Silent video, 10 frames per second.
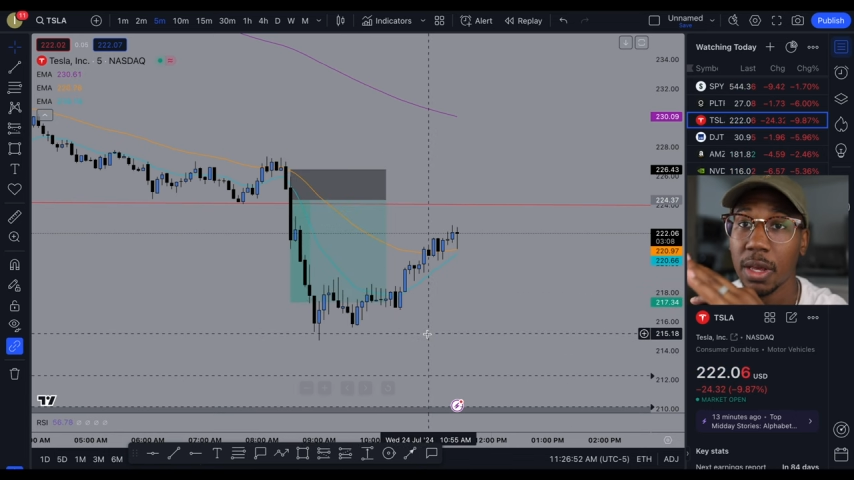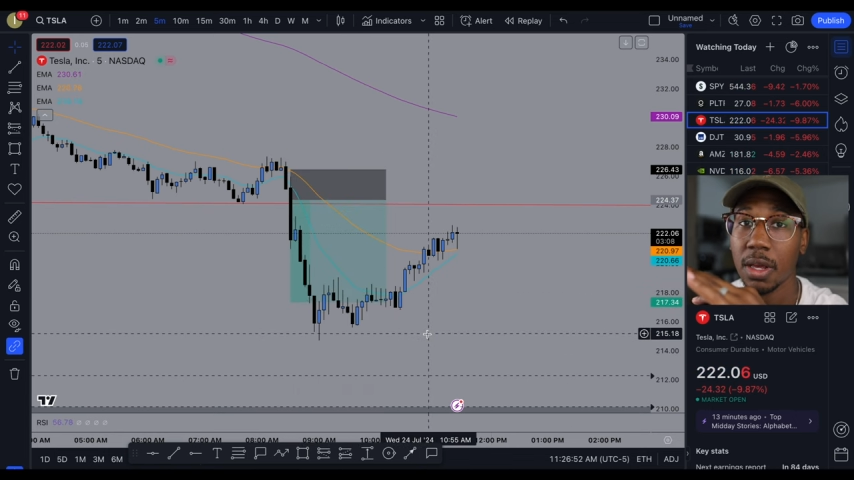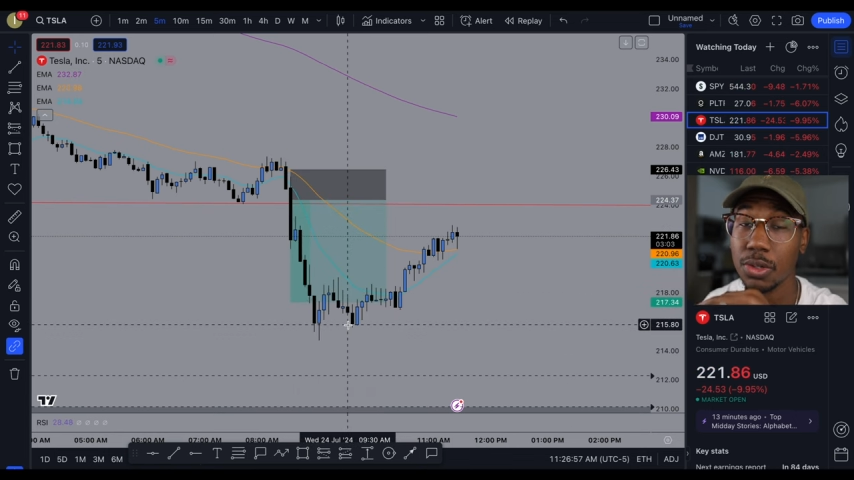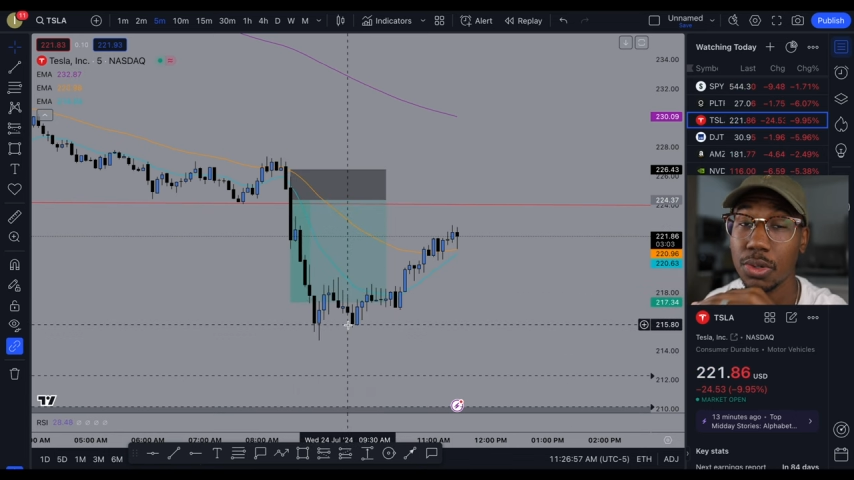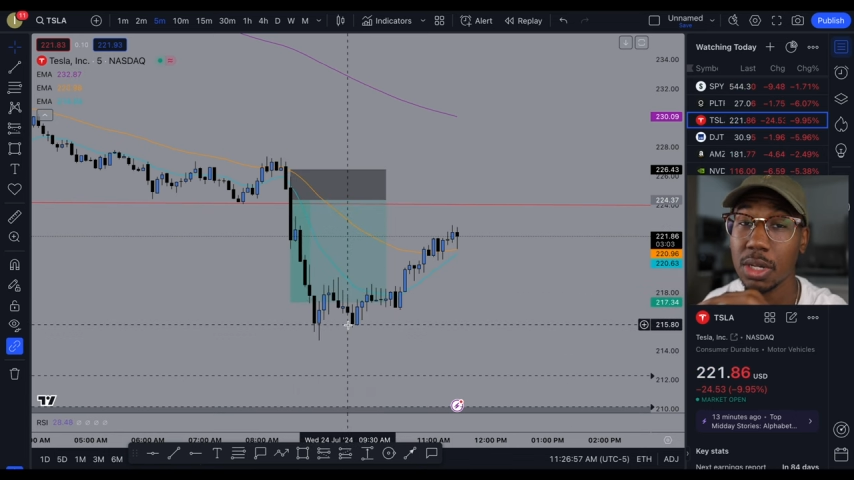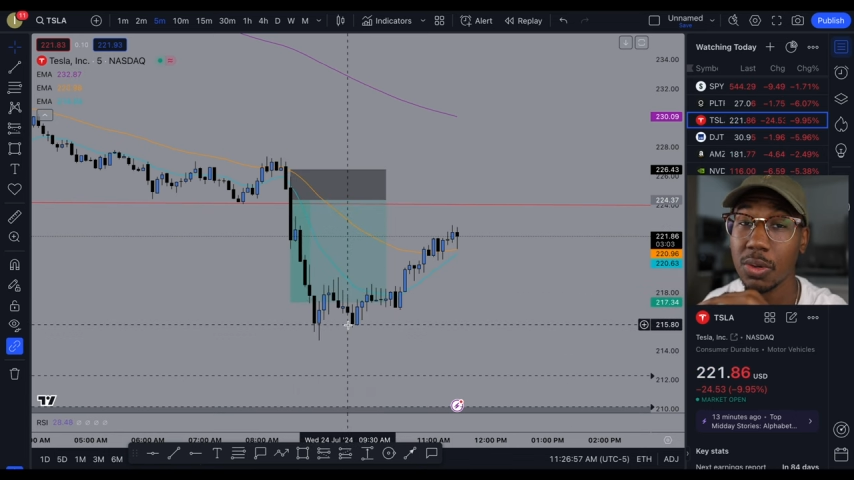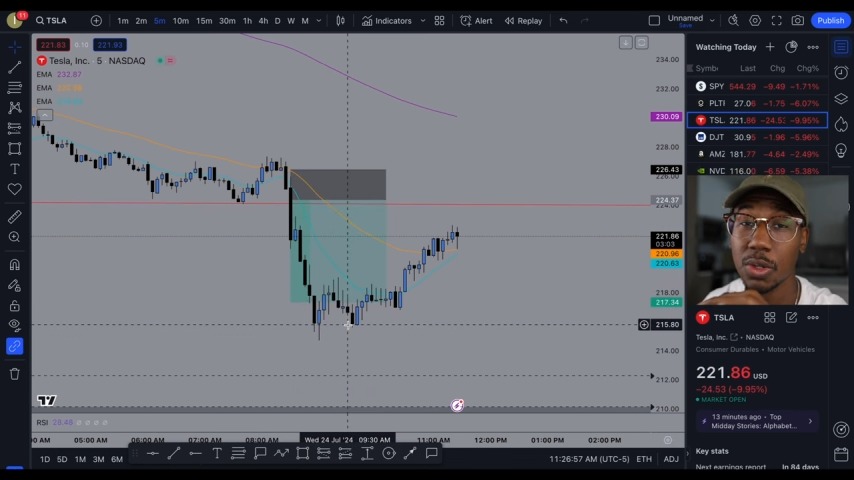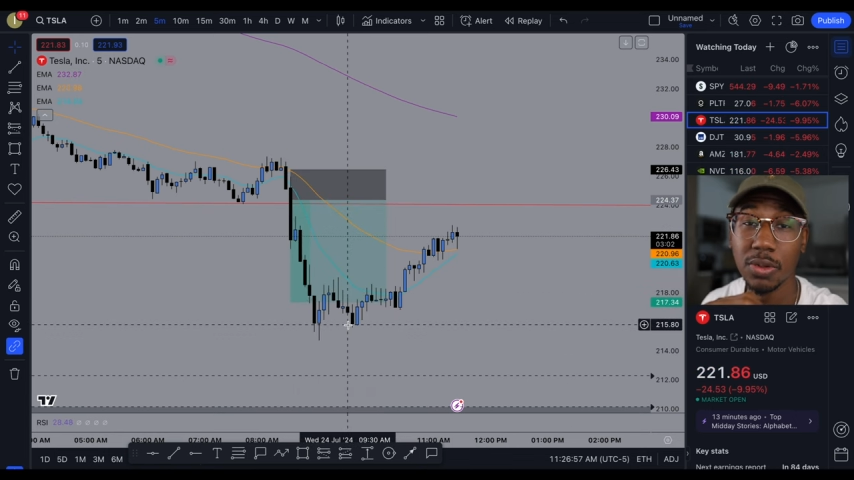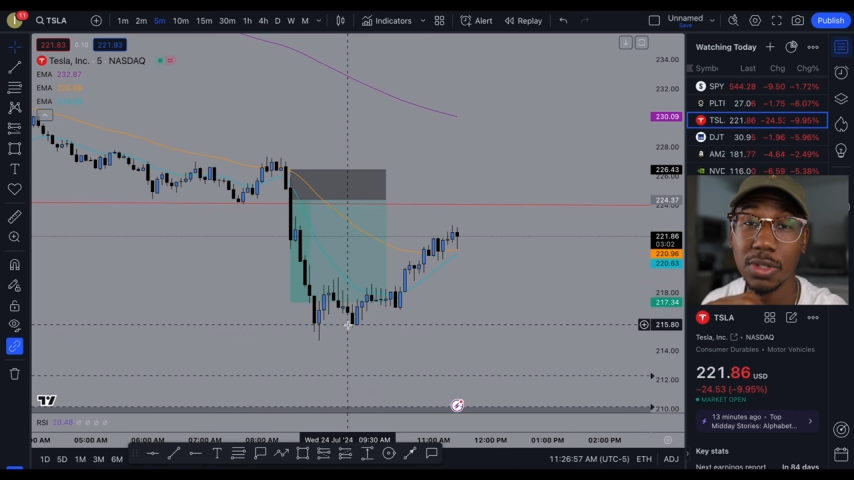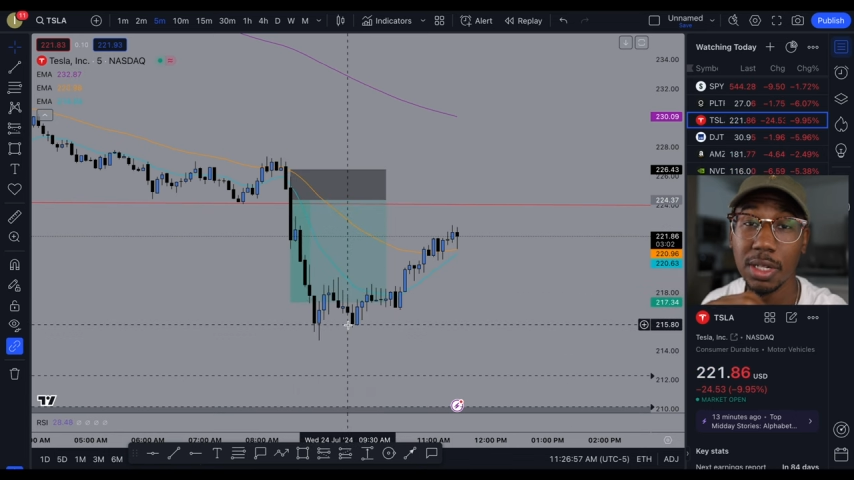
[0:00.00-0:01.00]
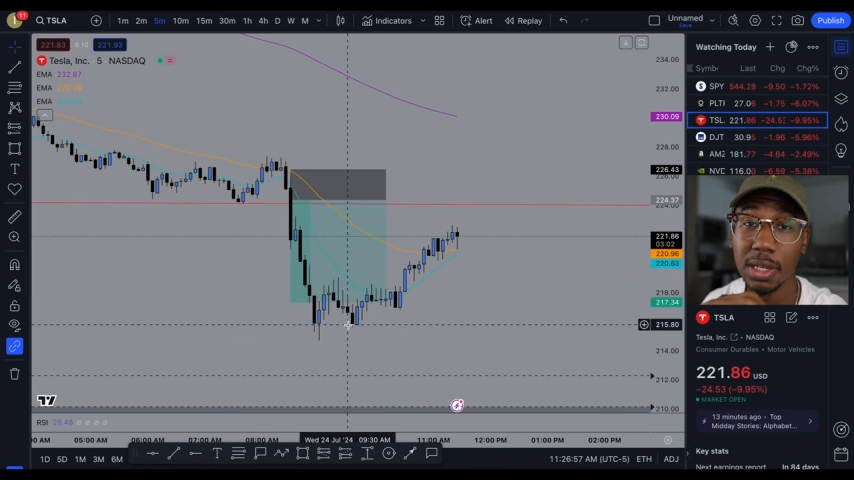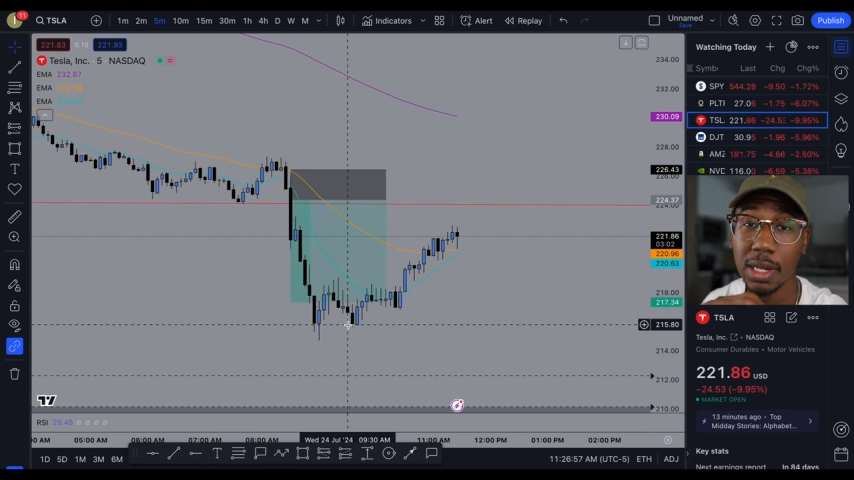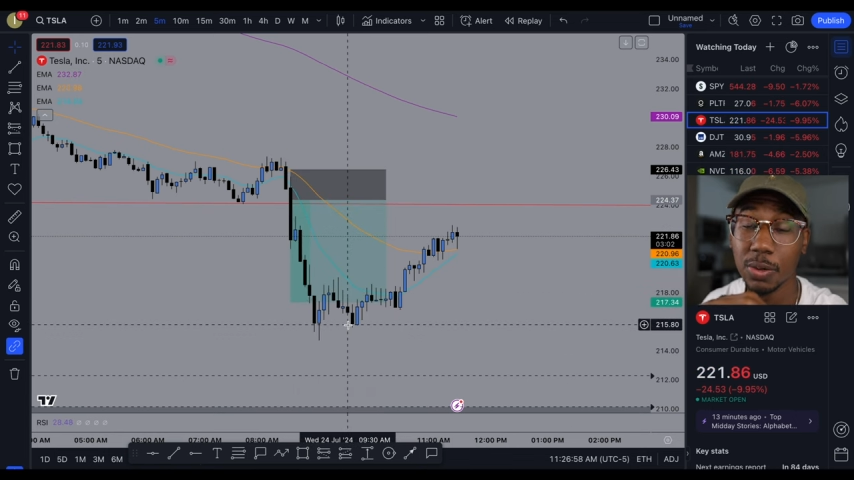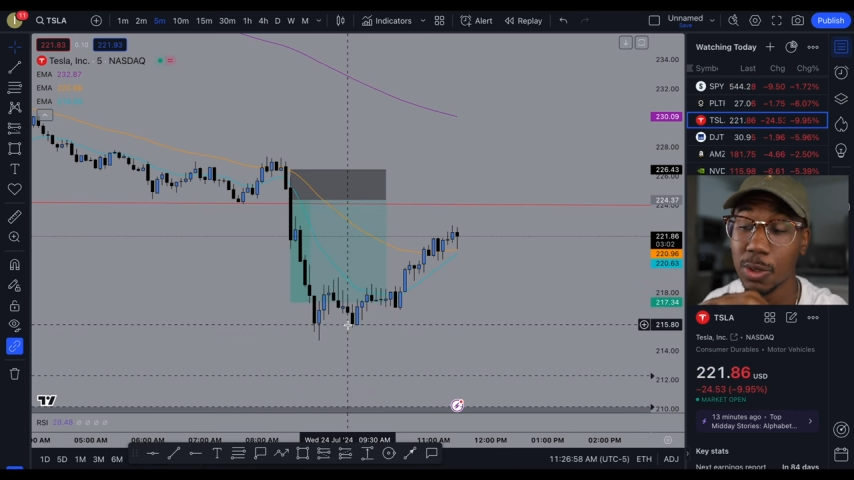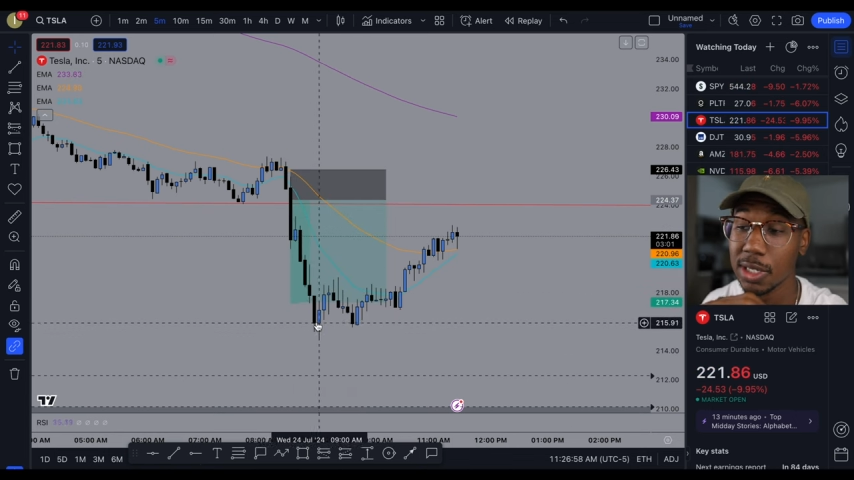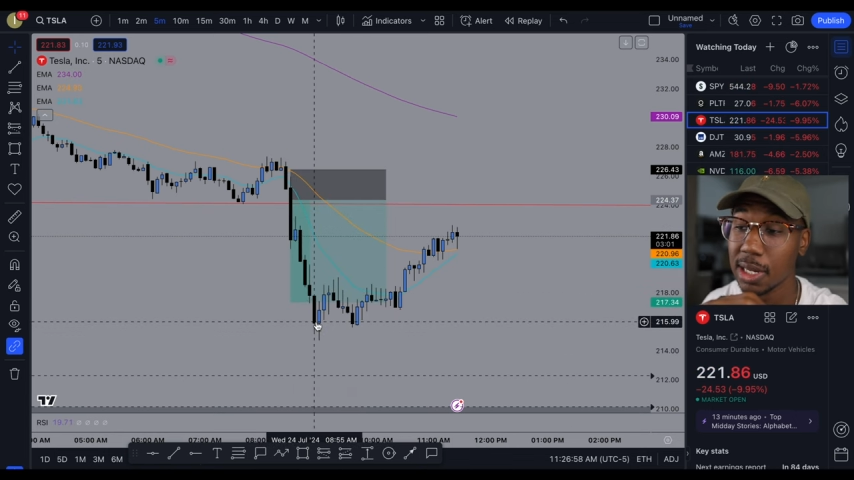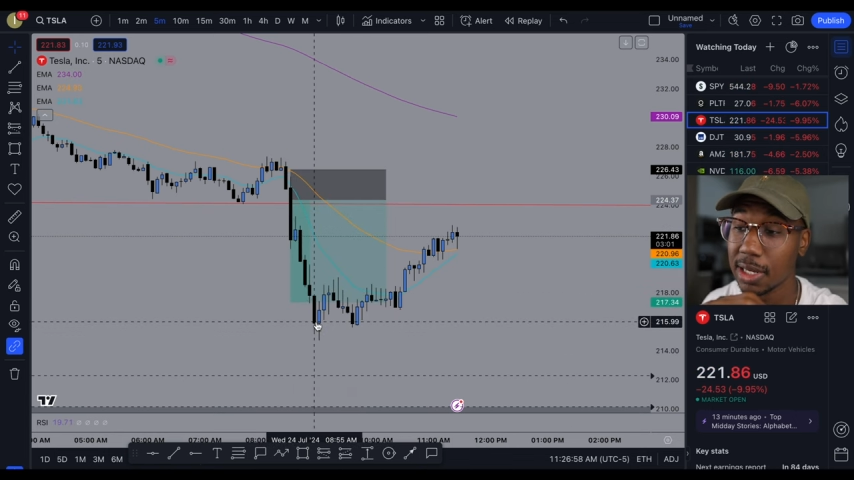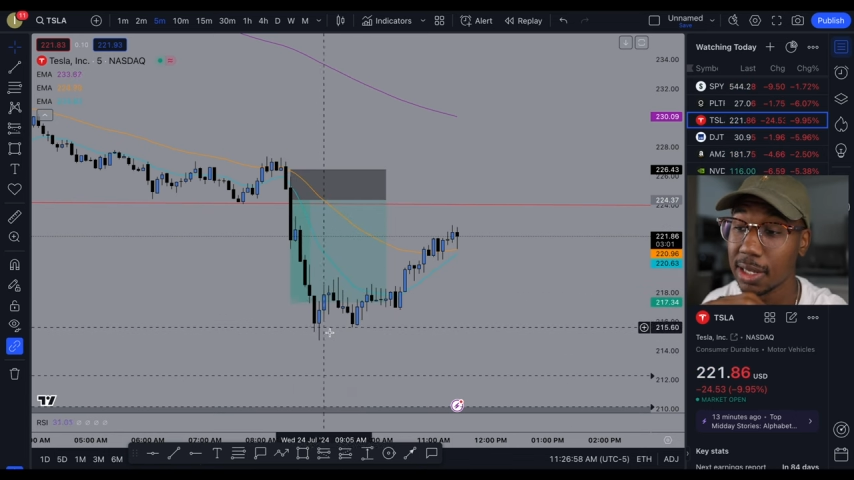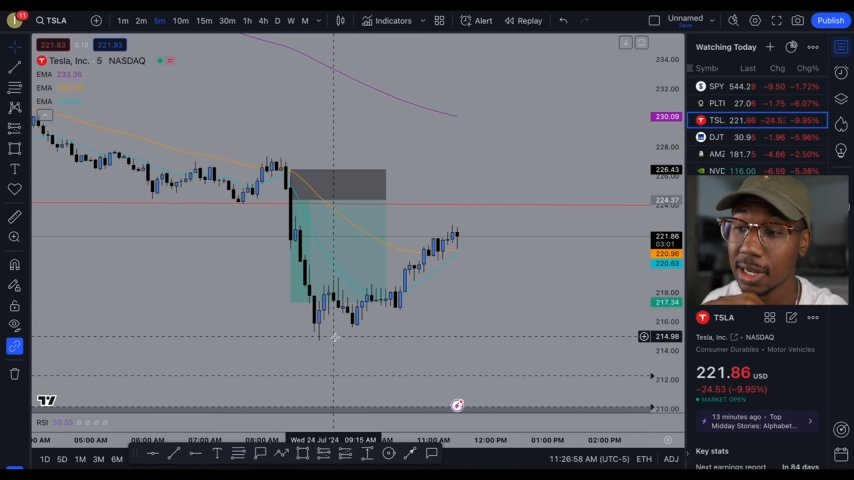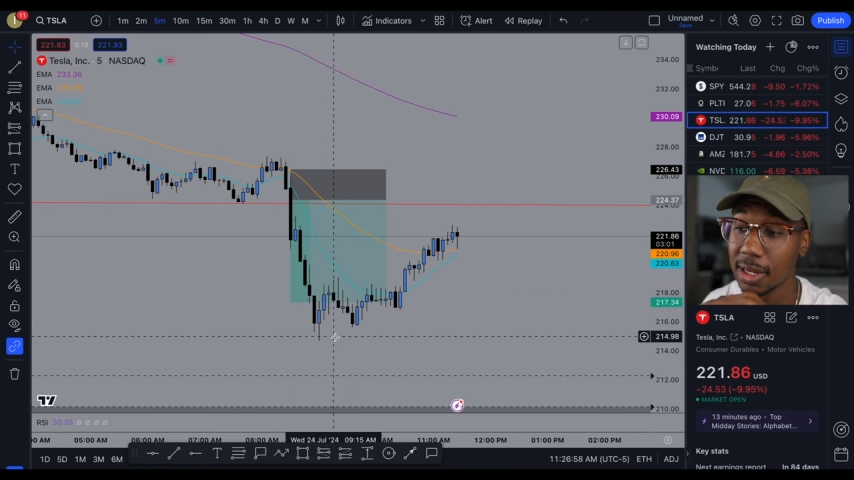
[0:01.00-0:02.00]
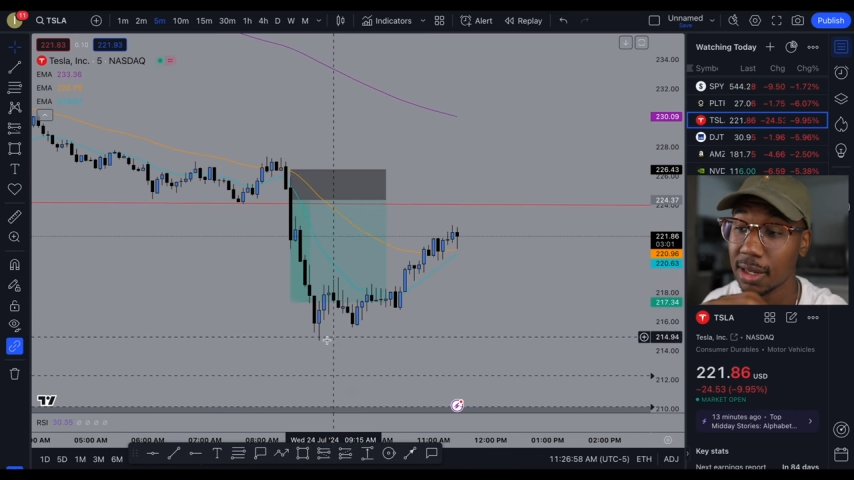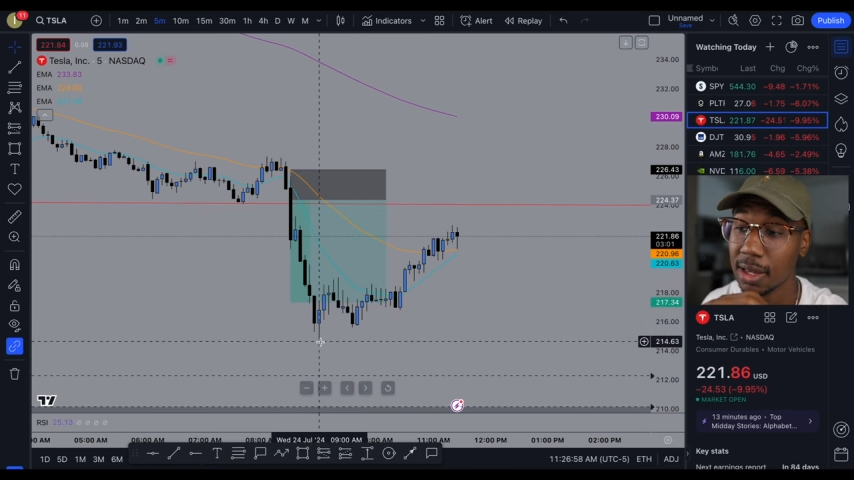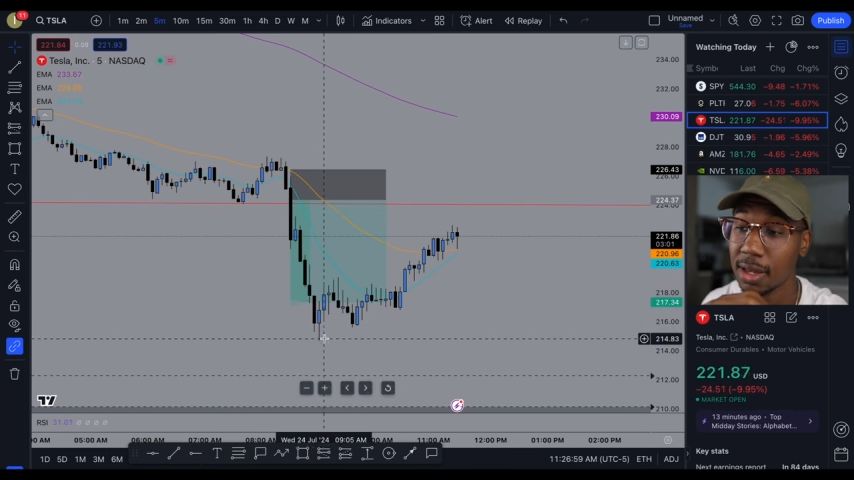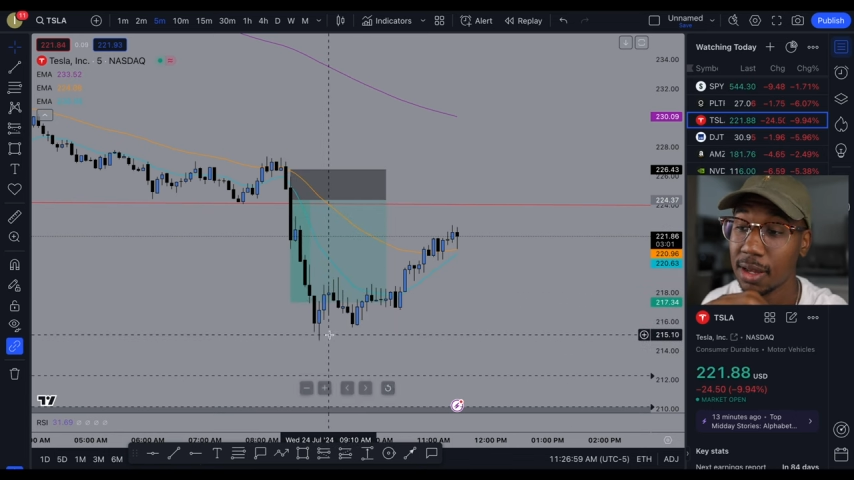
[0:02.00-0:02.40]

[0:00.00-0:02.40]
Usually when you see a lot of wicks like that,